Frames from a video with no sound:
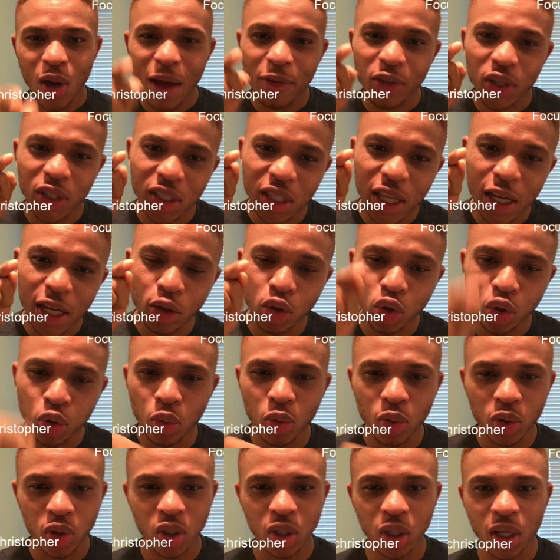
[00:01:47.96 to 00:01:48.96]
You have to stay
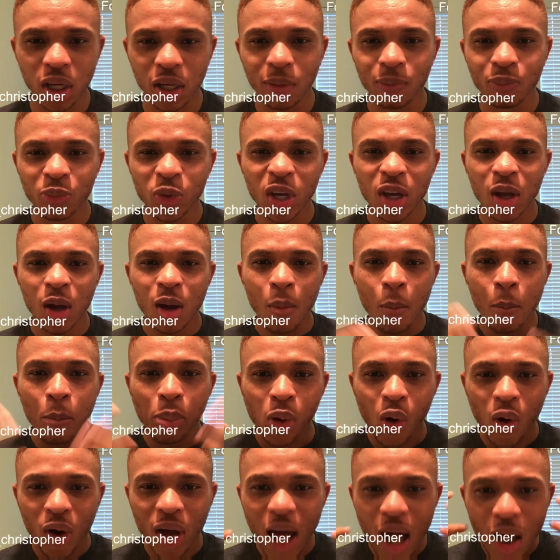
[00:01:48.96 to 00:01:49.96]
true to it.
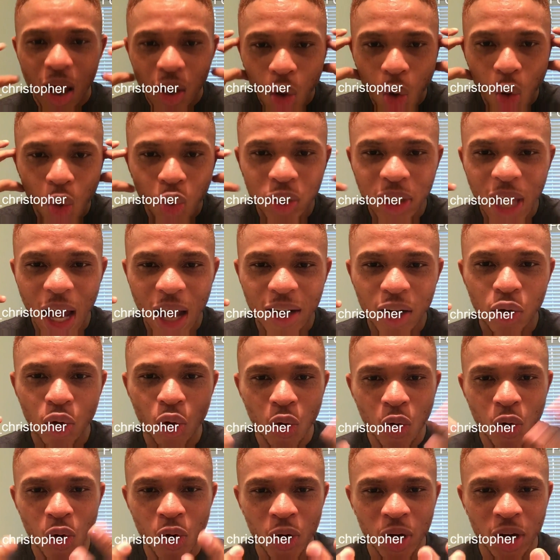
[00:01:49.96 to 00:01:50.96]
Block out all that
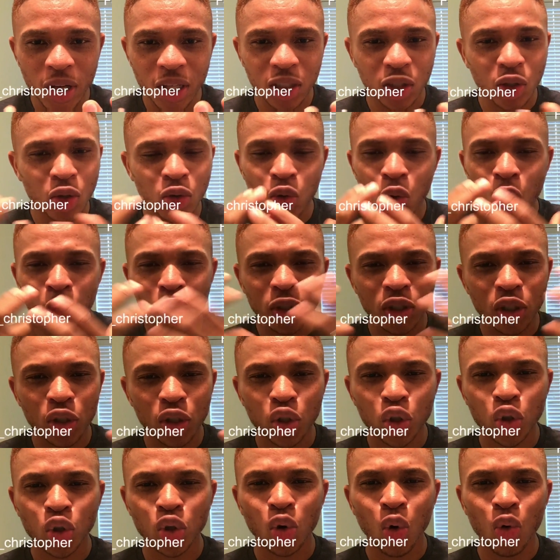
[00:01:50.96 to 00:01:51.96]
noise. The noise
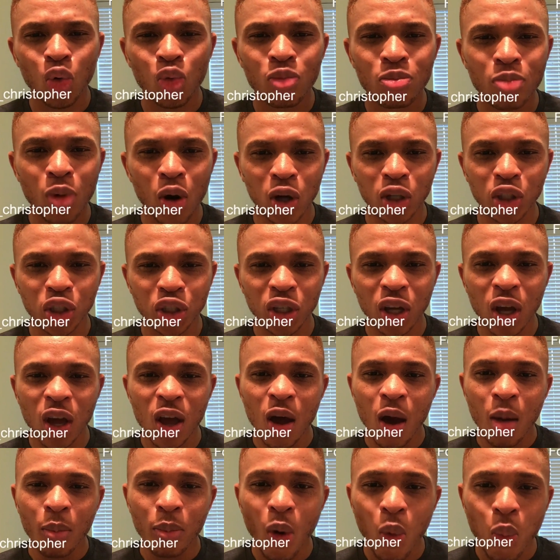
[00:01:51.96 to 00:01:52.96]
is so much.
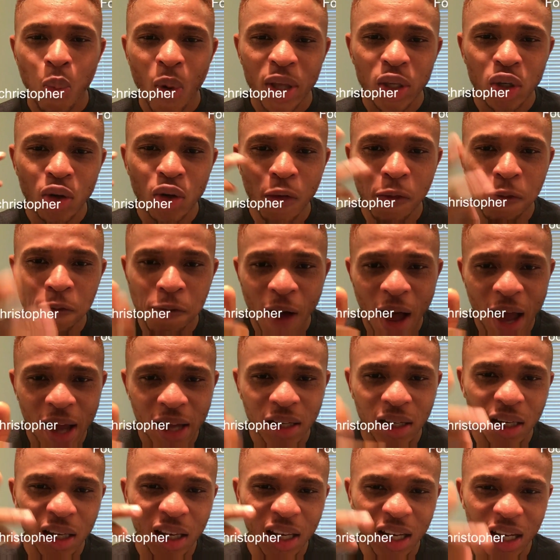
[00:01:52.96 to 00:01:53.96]
But when you
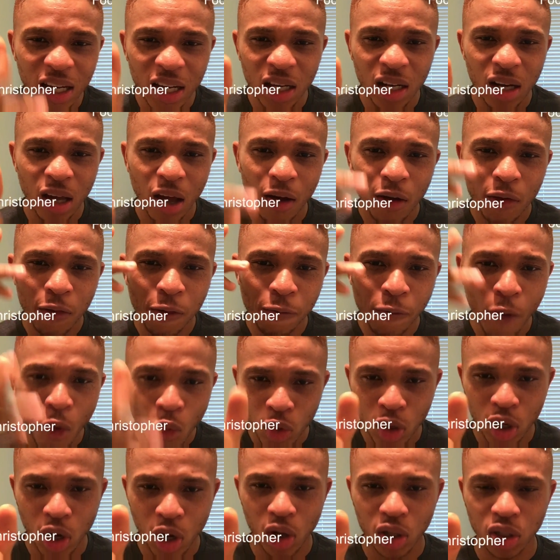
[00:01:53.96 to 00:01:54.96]
find inner
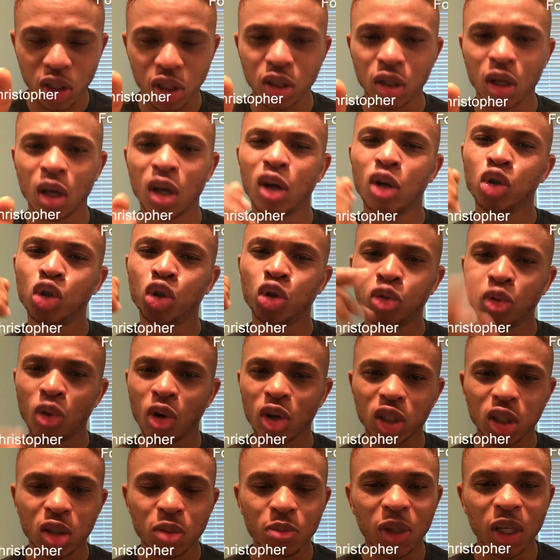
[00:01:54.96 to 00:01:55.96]
focus,
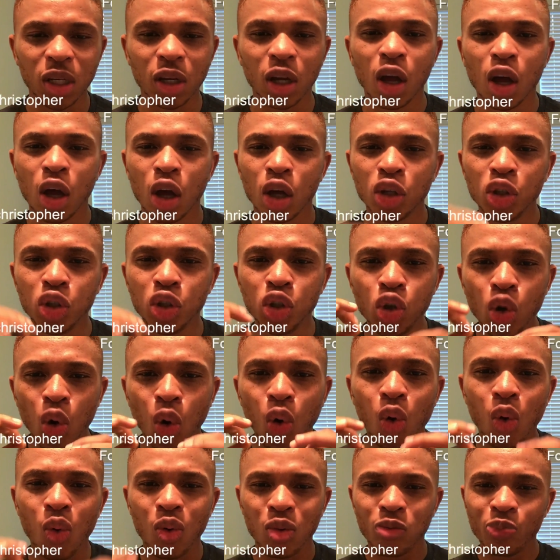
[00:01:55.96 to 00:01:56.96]
trust me,
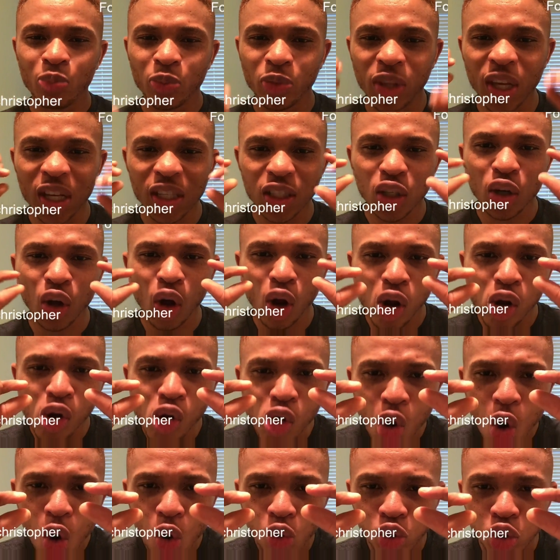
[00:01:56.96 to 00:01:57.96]
you're this
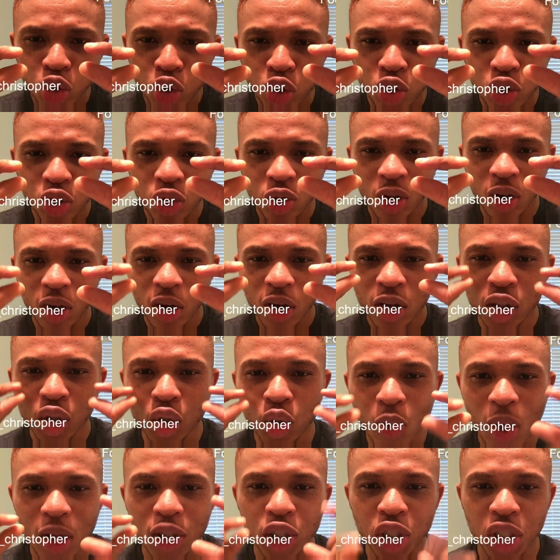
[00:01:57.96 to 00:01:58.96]
close
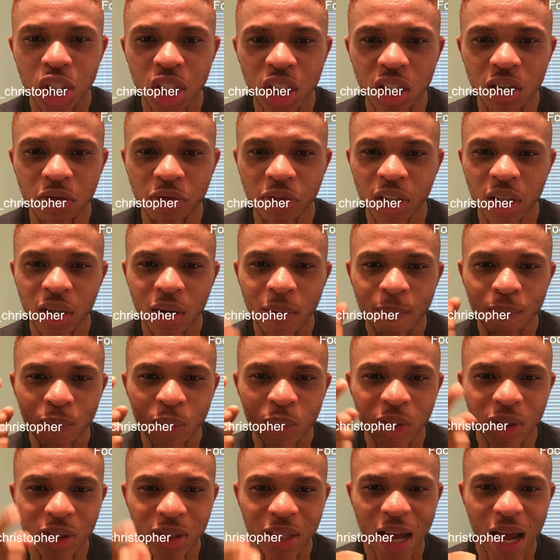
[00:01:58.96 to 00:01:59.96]
to achieving
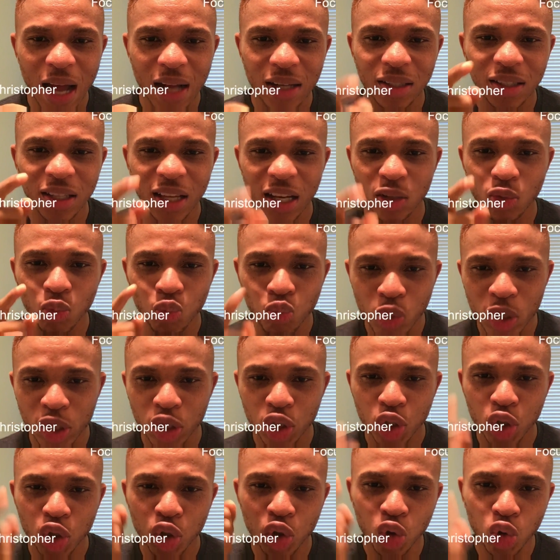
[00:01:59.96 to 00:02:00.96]
that that
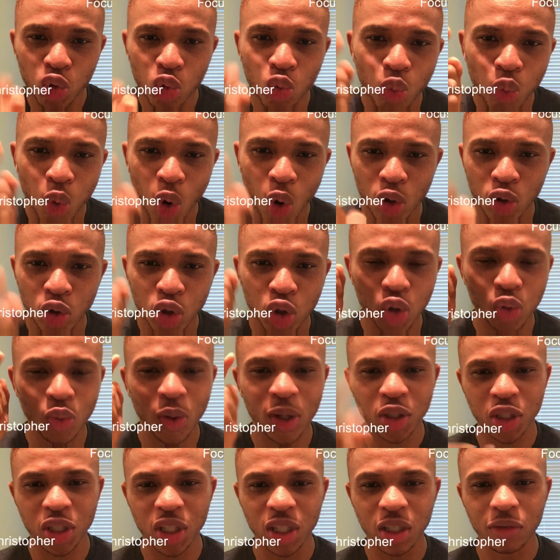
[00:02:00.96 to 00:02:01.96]
which you want
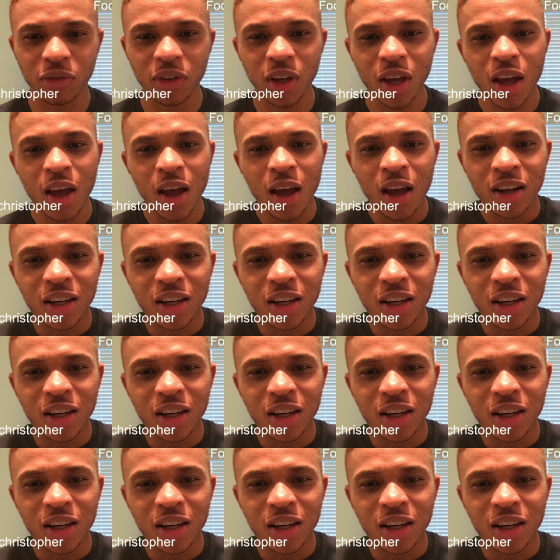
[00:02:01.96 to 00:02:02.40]
to achieve.